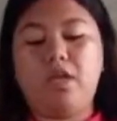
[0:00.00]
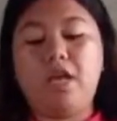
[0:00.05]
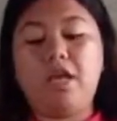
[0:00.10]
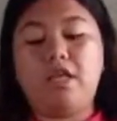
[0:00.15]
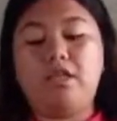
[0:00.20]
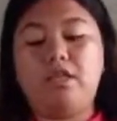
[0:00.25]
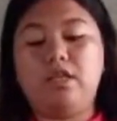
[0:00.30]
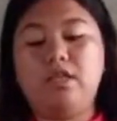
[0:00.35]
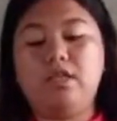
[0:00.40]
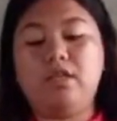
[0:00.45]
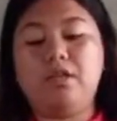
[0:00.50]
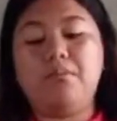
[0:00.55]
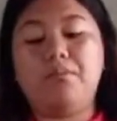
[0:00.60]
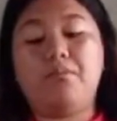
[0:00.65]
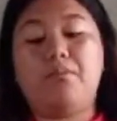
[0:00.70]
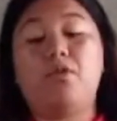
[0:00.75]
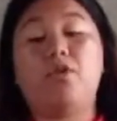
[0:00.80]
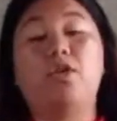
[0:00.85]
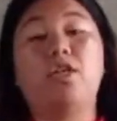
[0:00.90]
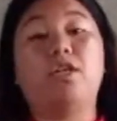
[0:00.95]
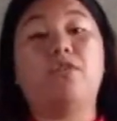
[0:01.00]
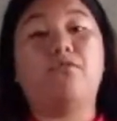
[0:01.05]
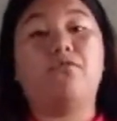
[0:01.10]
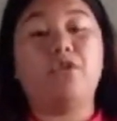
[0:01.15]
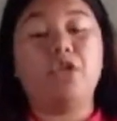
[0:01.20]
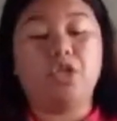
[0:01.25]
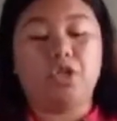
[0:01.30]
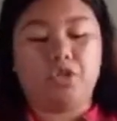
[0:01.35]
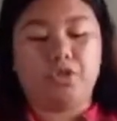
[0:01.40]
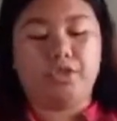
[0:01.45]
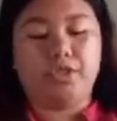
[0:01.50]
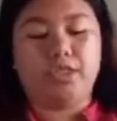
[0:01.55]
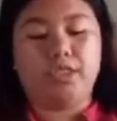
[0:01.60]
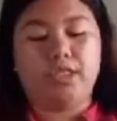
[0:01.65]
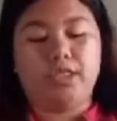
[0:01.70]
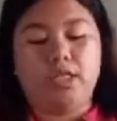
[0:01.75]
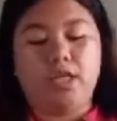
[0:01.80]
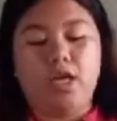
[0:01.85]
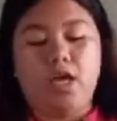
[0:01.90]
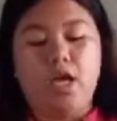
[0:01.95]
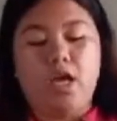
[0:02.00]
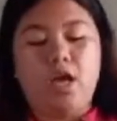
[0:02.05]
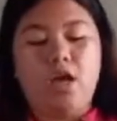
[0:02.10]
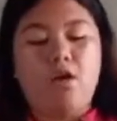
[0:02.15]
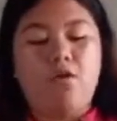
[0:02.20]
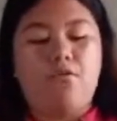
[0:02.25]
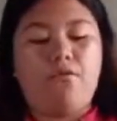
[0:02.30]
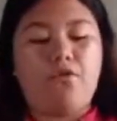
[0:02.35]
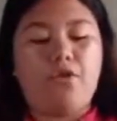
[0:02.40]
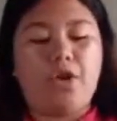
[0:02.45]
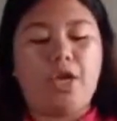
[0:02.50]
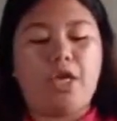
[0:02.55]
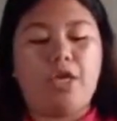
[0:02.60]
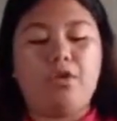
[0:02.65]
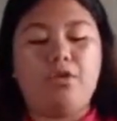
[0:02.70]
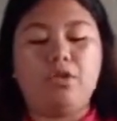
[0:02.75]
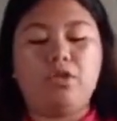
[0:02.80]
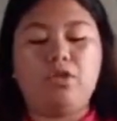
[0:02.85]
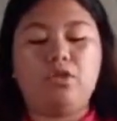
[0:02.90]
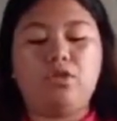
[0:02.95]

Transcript: these important features for a good